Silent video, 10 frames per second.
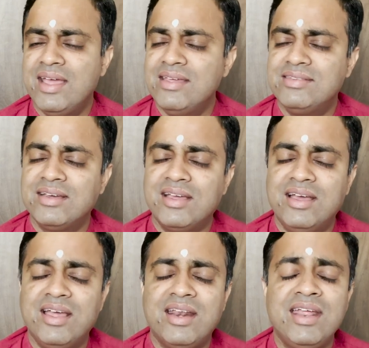is a
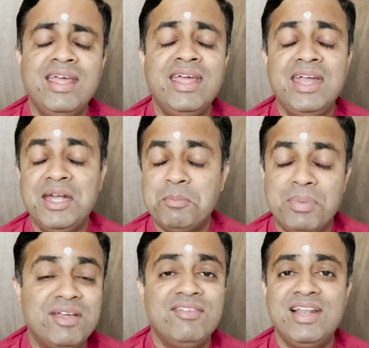great
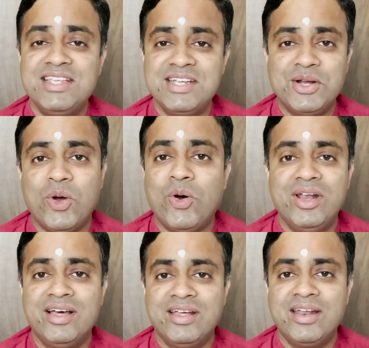privilege and
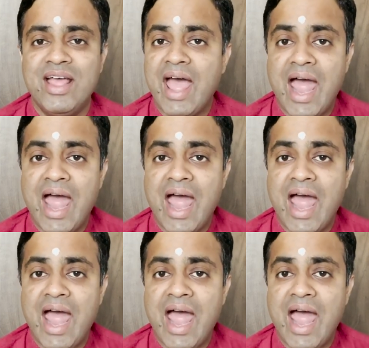honor,